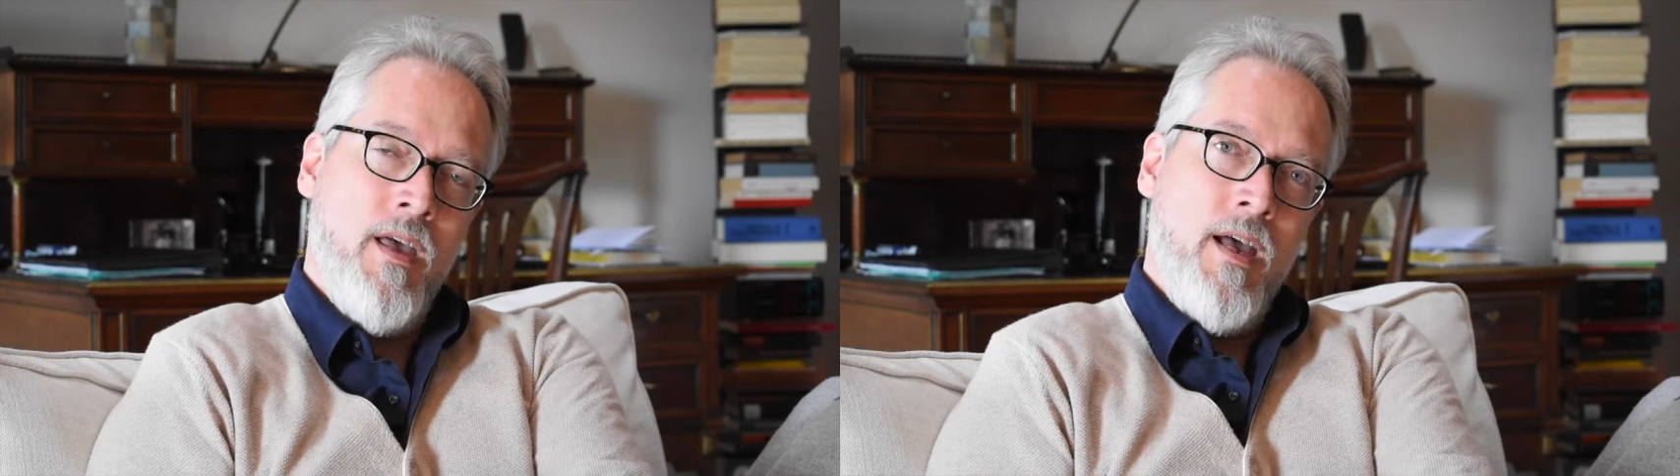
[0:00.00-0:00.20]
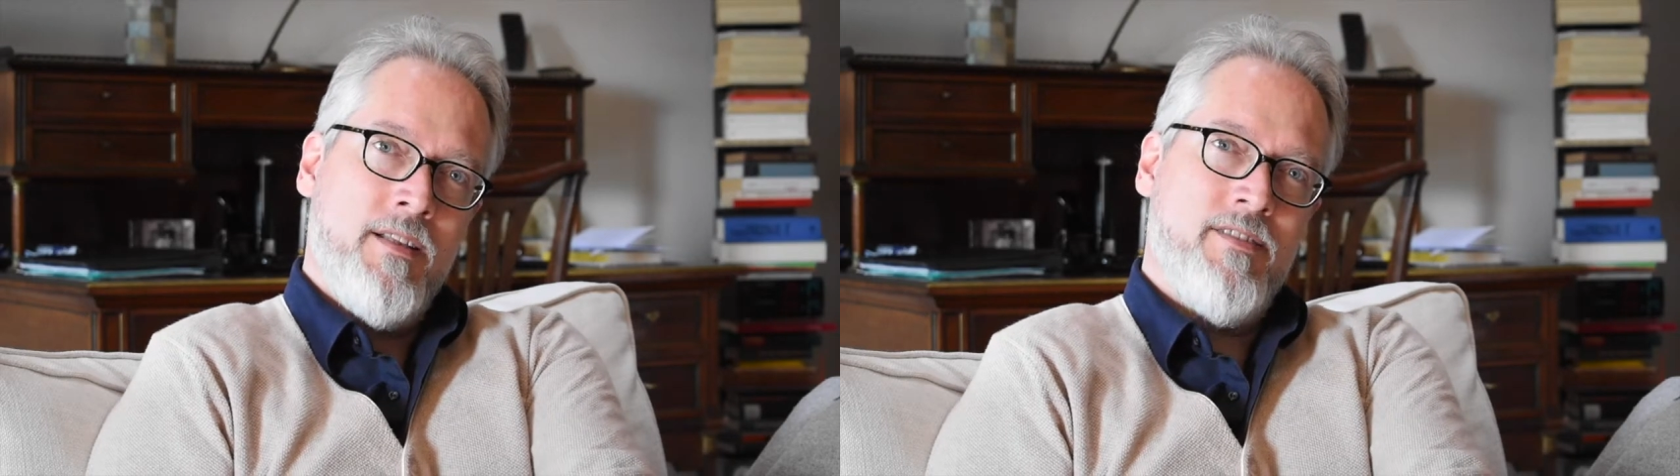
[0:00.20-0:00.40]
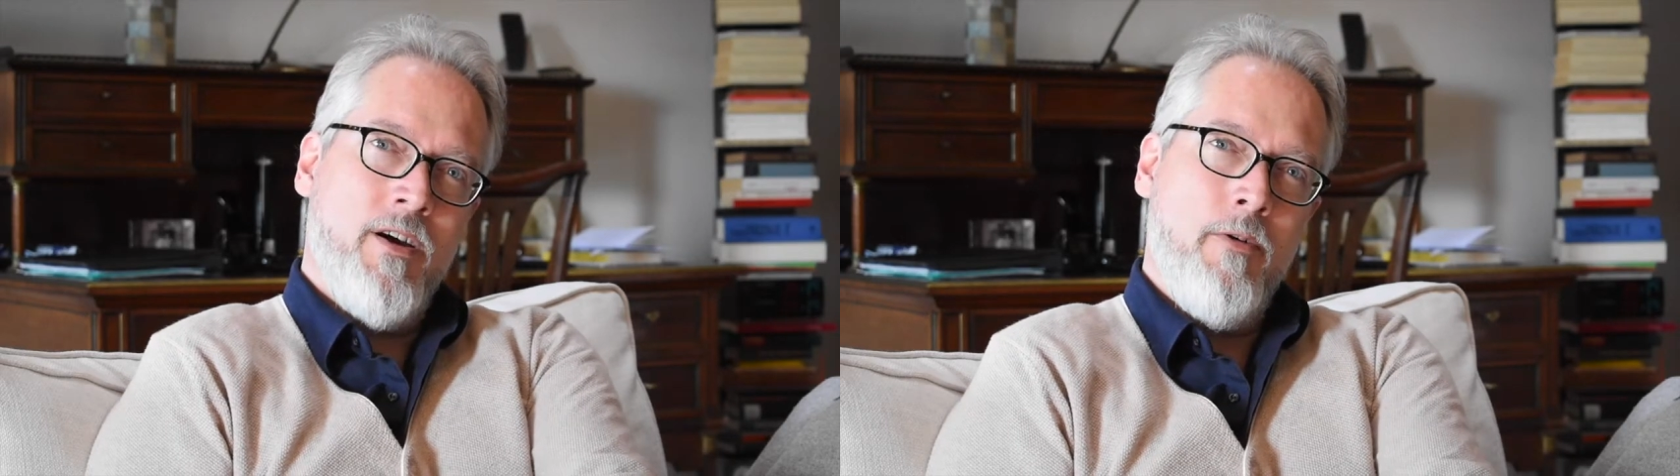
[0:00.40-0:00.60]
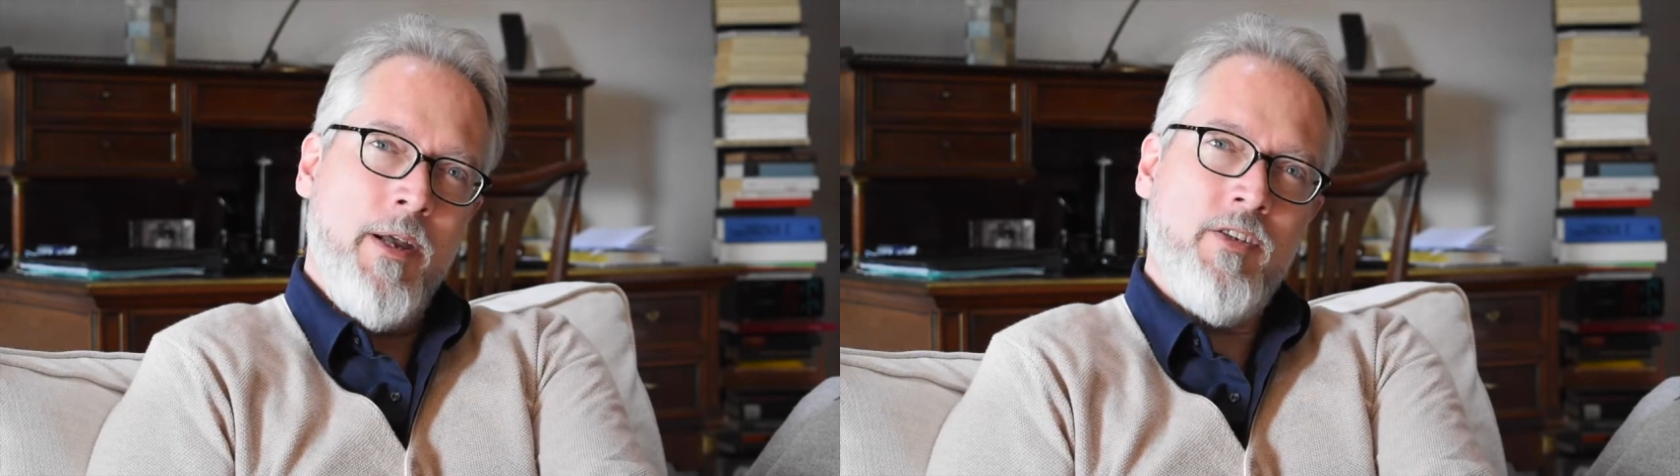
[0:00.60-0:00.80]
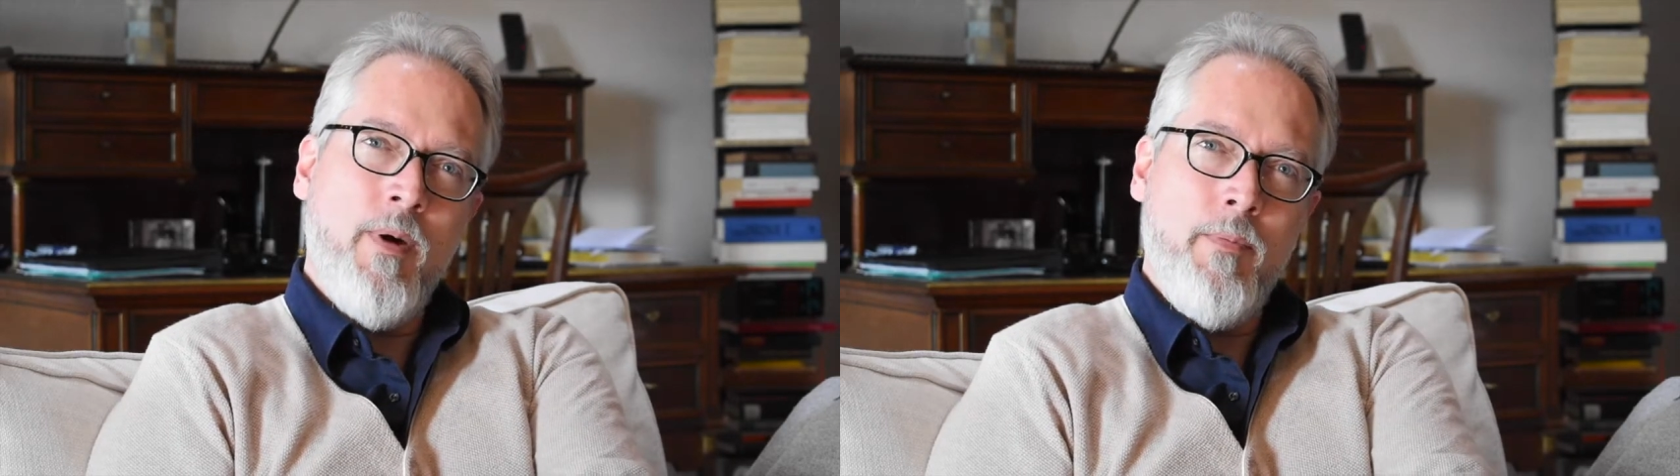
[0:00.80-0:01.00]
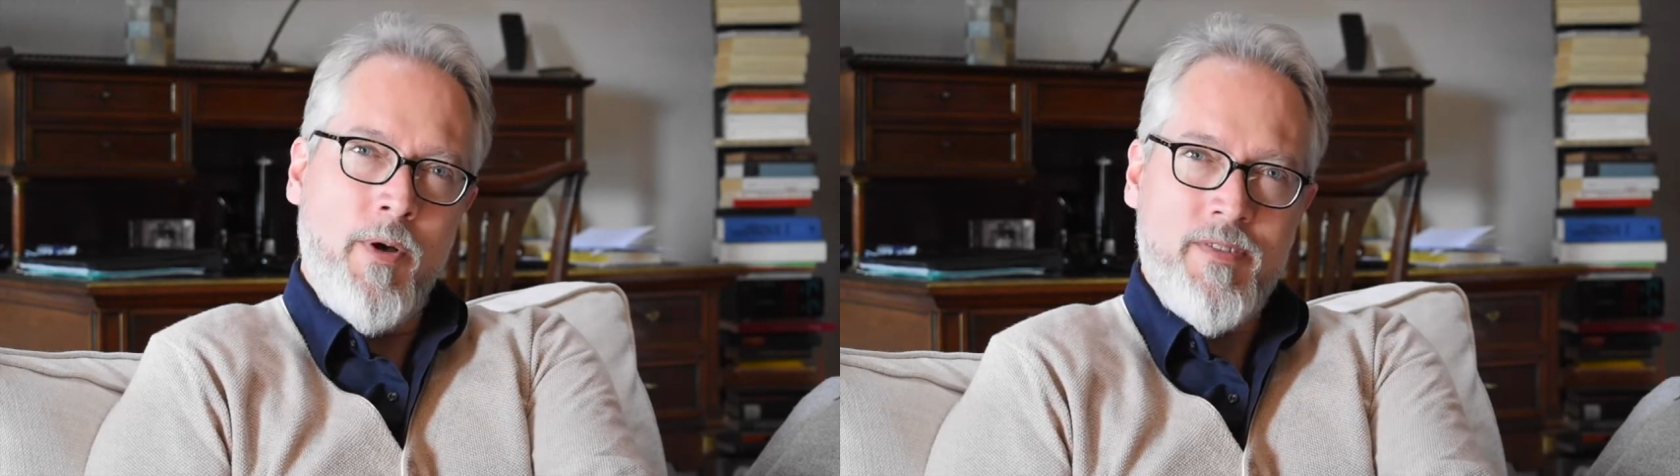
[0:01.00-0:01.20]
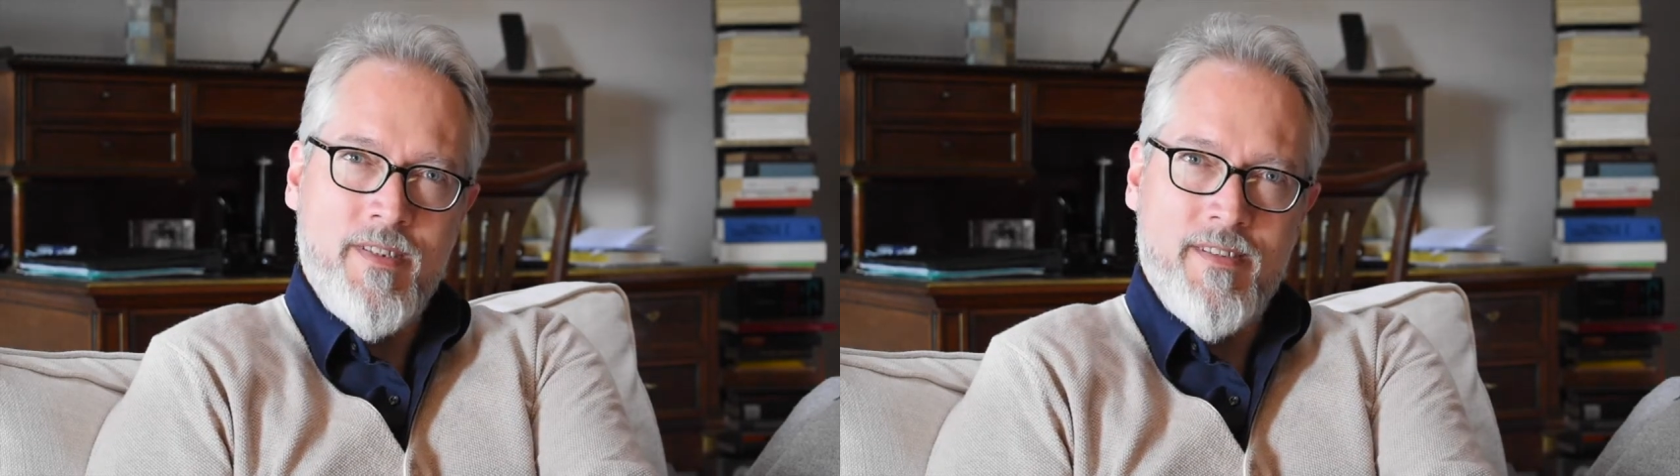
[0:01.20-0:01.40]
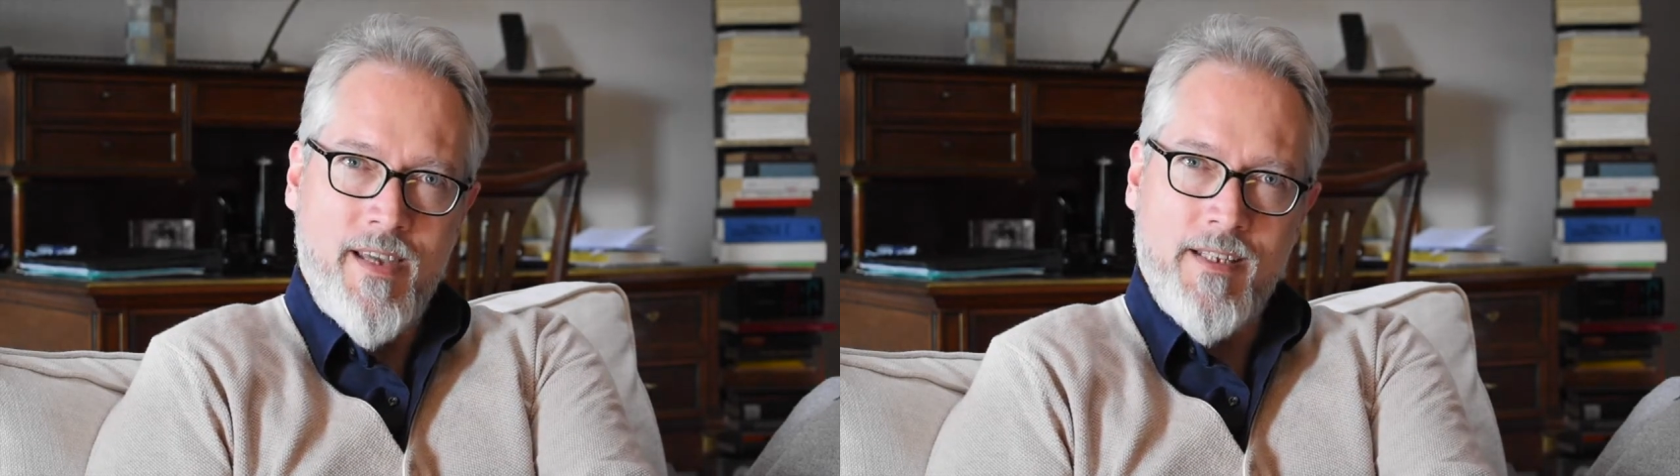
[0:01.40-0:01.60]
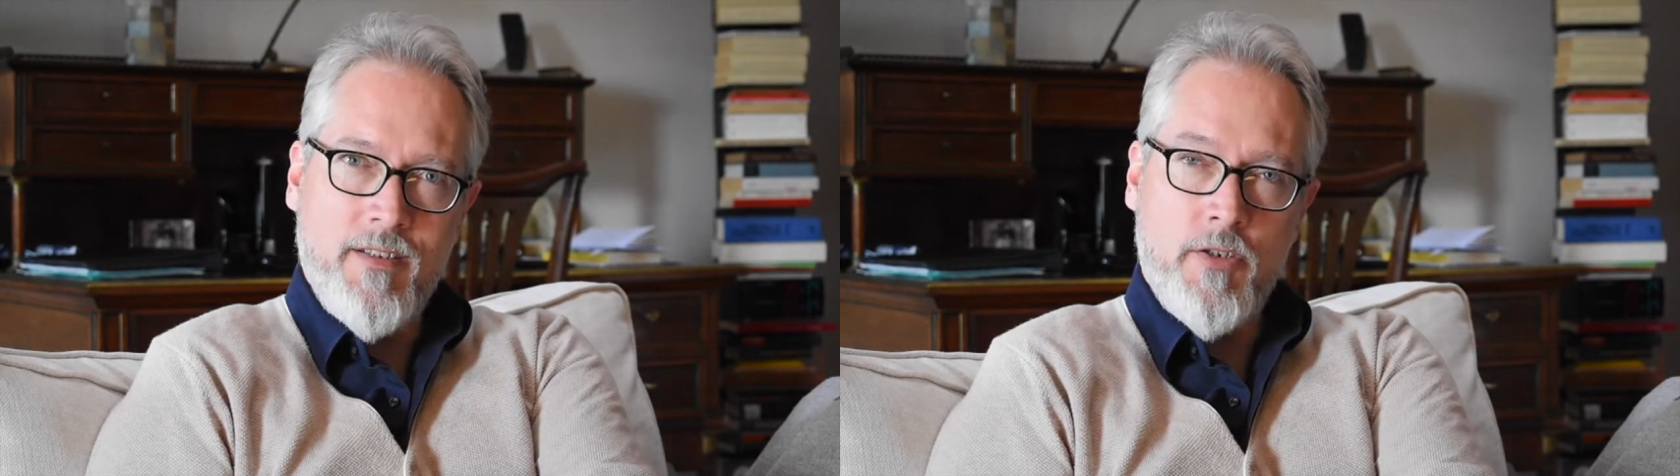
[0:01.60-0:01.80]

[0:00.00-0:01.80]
And so I went to my boss and said,